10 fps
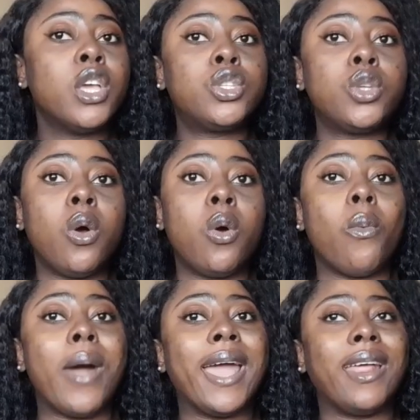
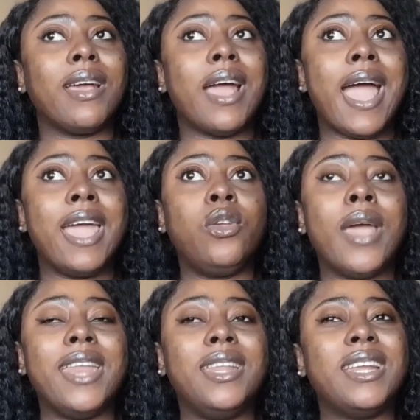So I
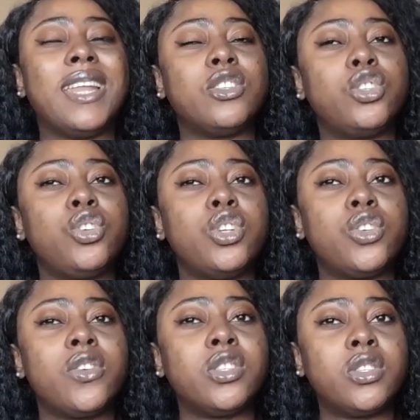knew I needed that social
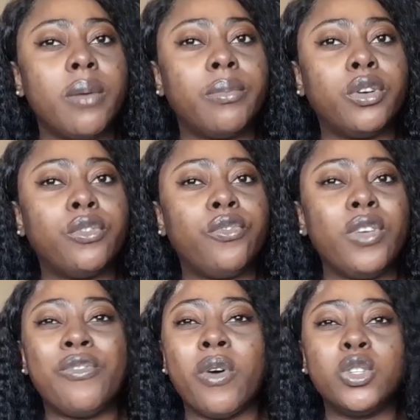insurance number
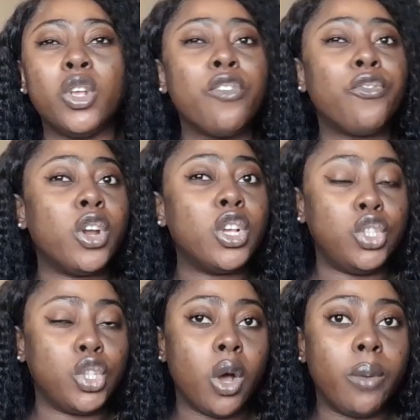if I was looking for a
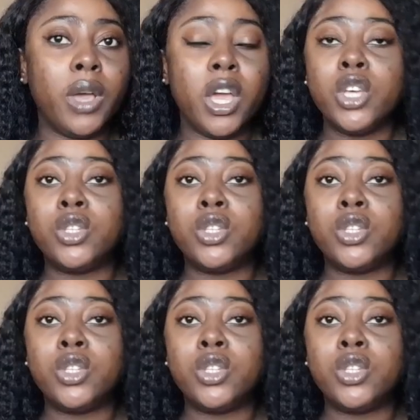job.